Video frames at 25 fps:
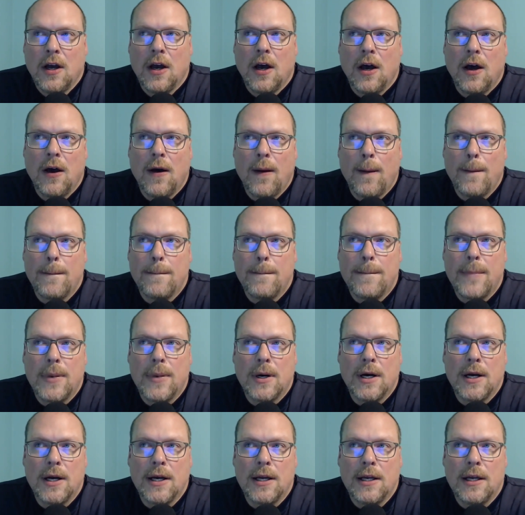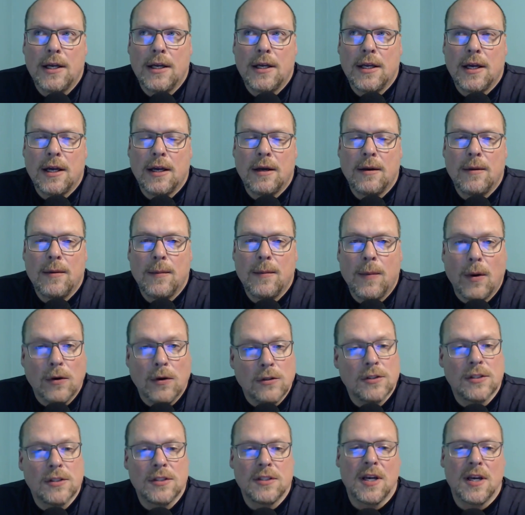Um, but
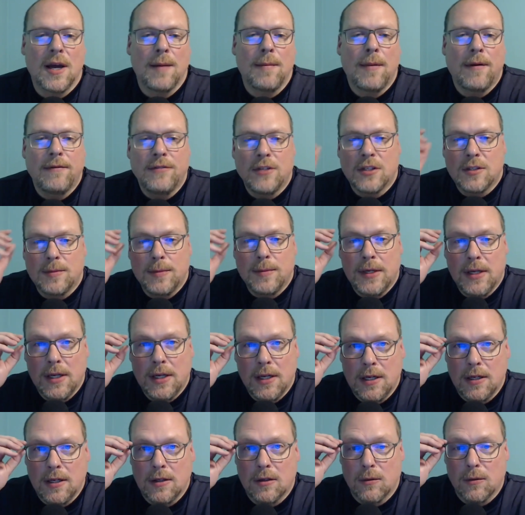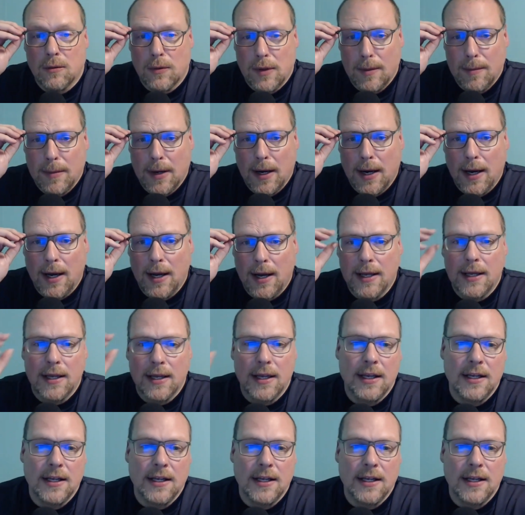most of the time I've just been eating the ribeye